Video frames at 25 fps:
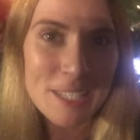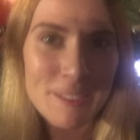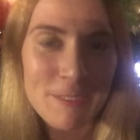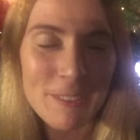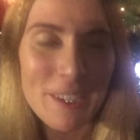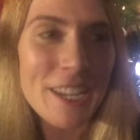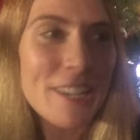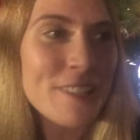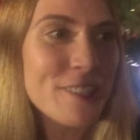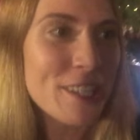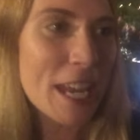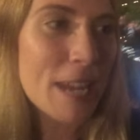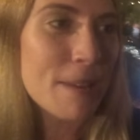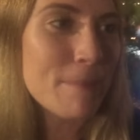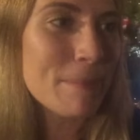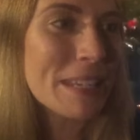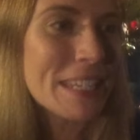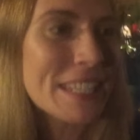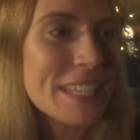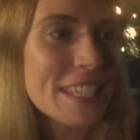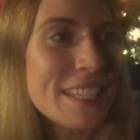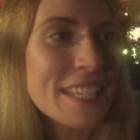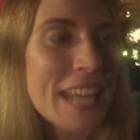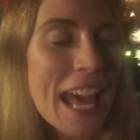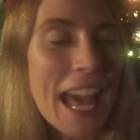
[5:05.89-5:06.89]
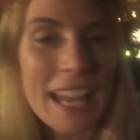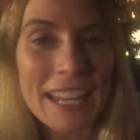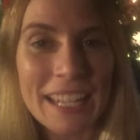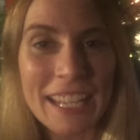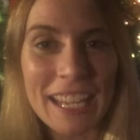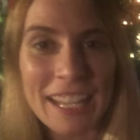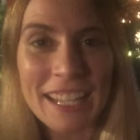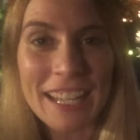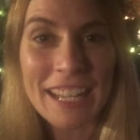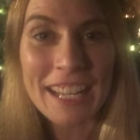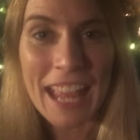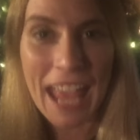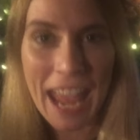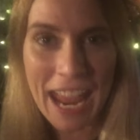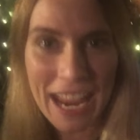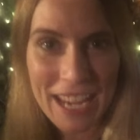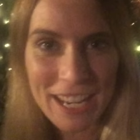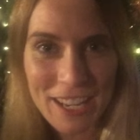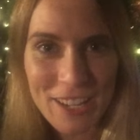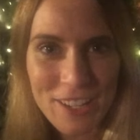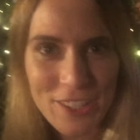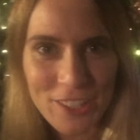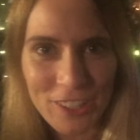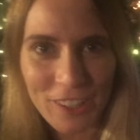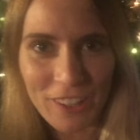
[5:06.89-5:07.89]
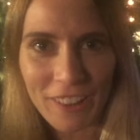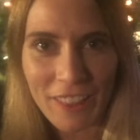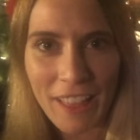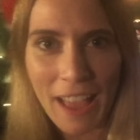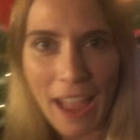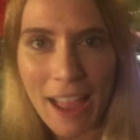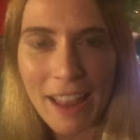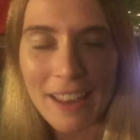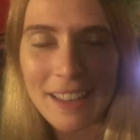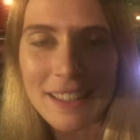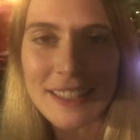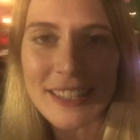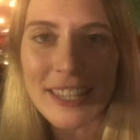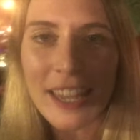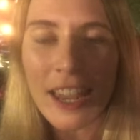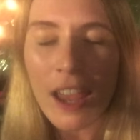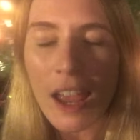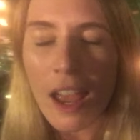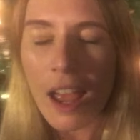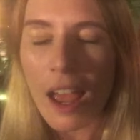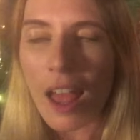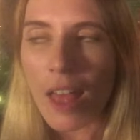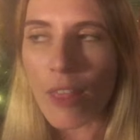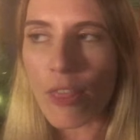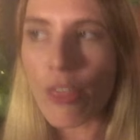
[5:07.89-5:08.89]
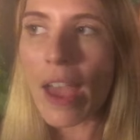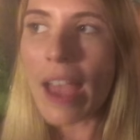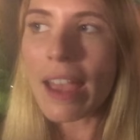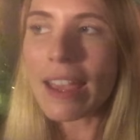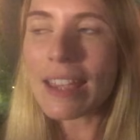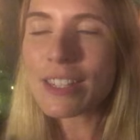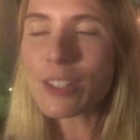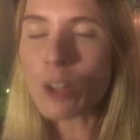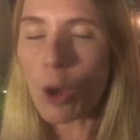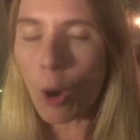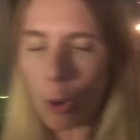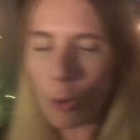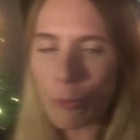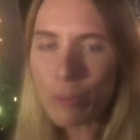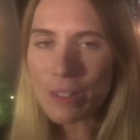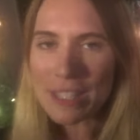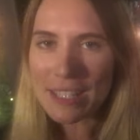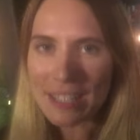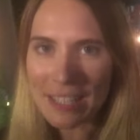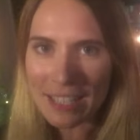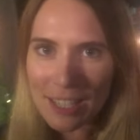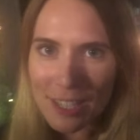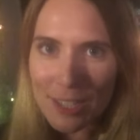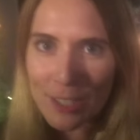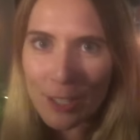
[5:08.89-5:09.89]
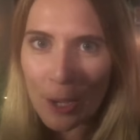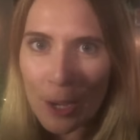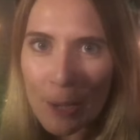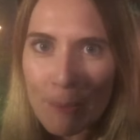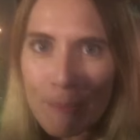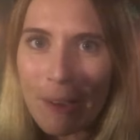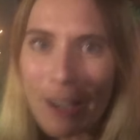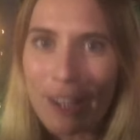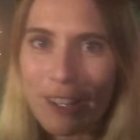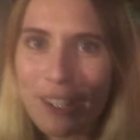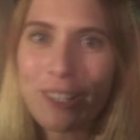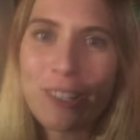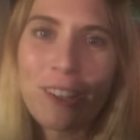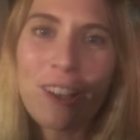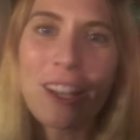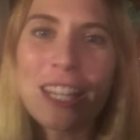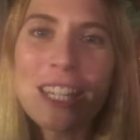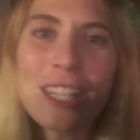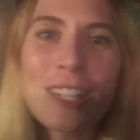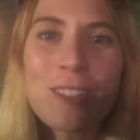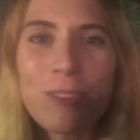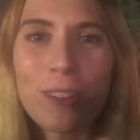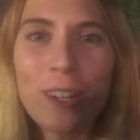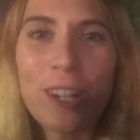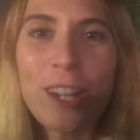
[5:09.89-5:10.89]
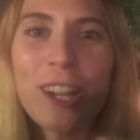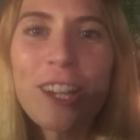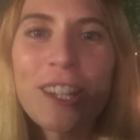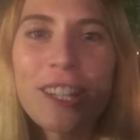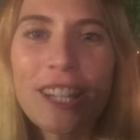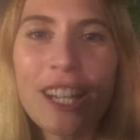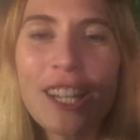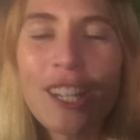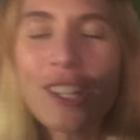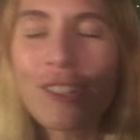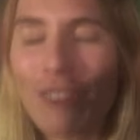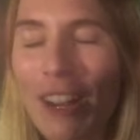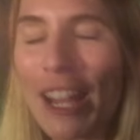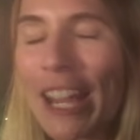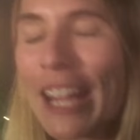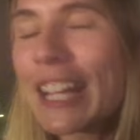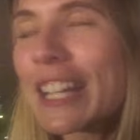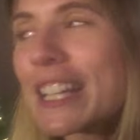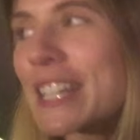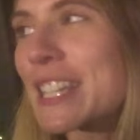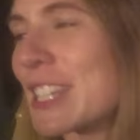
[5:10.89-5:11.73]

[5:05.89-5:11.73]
We're at Jamie's Italian in Angel, and there is obviously so much nice food and drink,